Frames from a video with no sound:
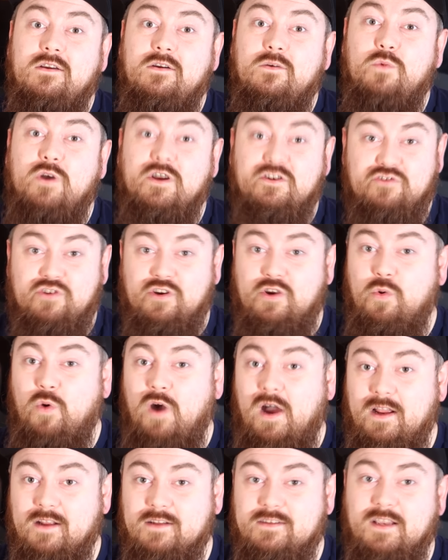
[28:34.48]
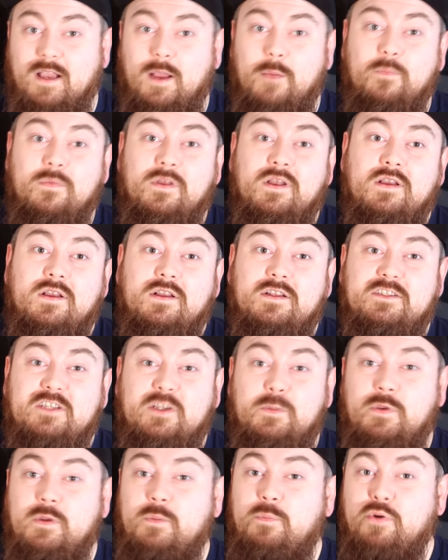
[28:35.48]
which required him
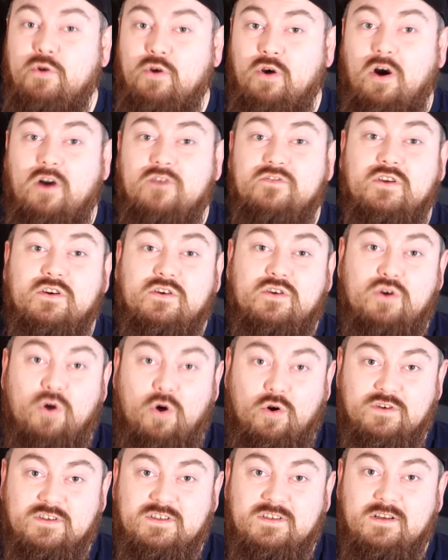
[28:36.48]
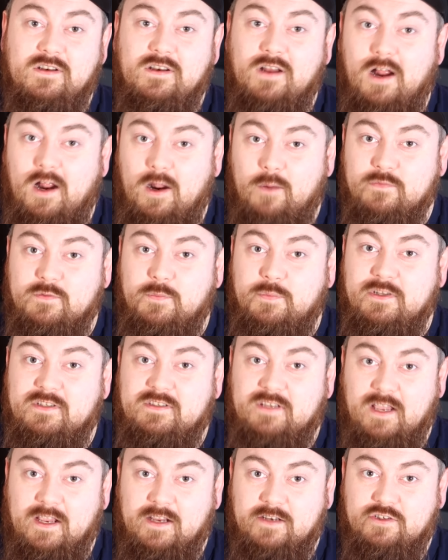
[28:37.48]
to be put under constant armed
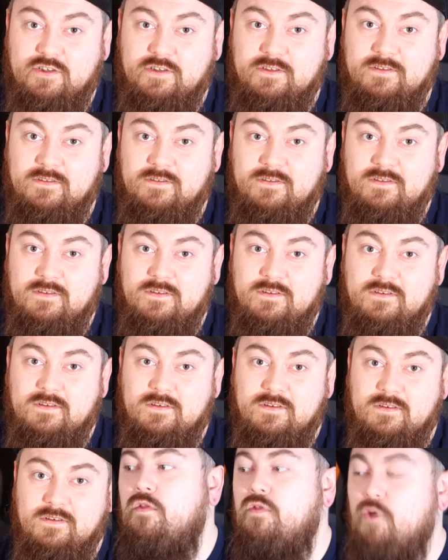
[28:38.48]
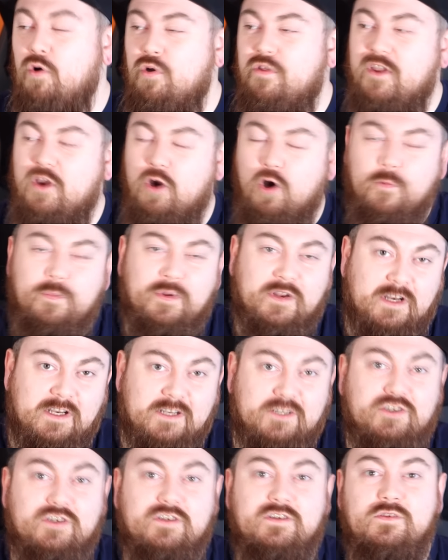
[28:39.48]
protection. Though the
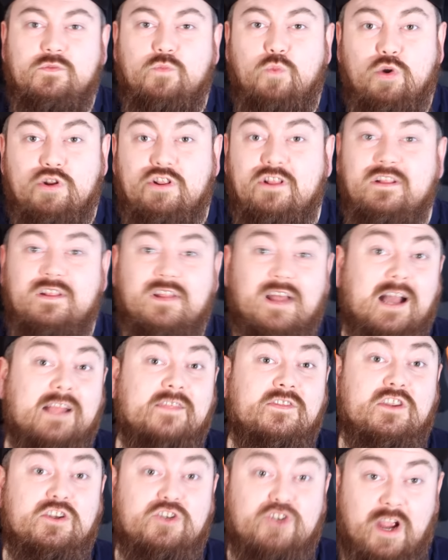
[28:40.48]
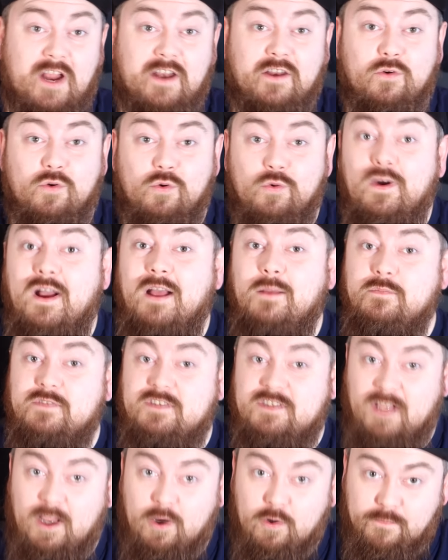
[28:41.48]
operation wouldn't land the general
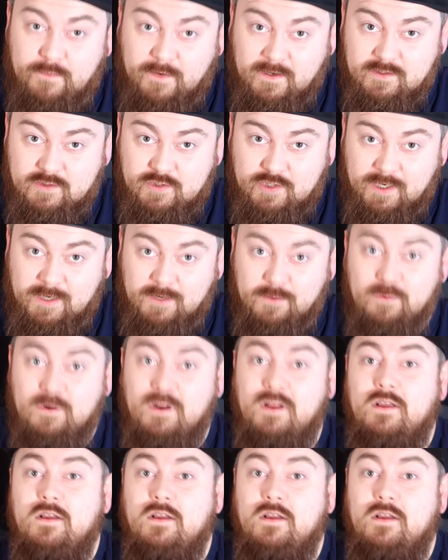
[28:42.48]
himself in jail,